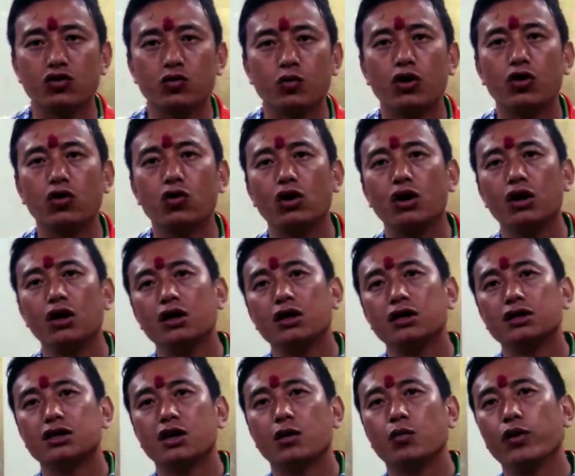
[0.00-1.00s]
Tomorrow,
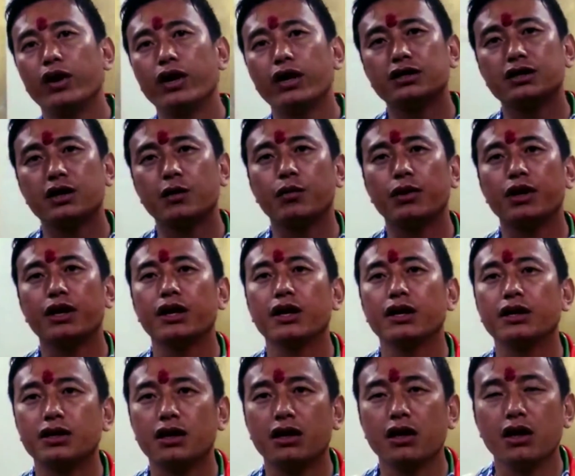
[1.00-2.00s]
somewhere, somebody
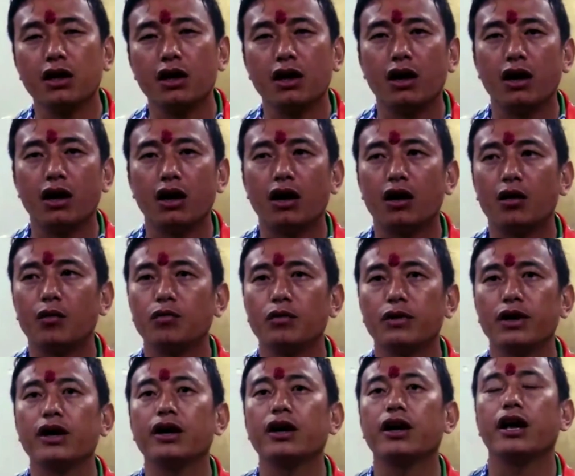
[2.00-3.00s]

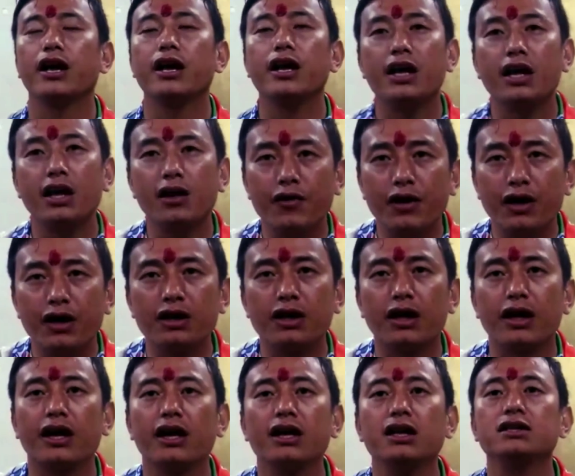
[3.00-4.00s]
even in
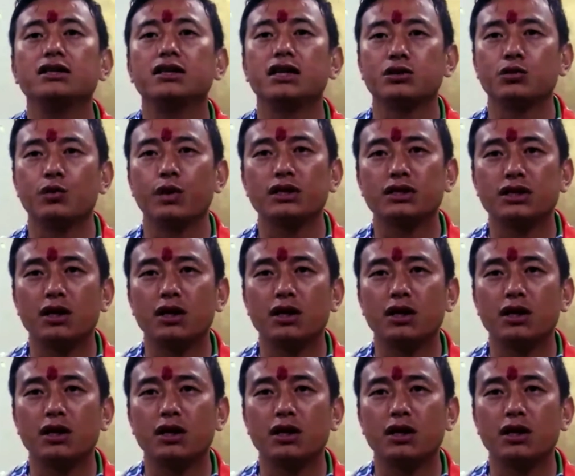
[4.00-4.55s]
the hills as well.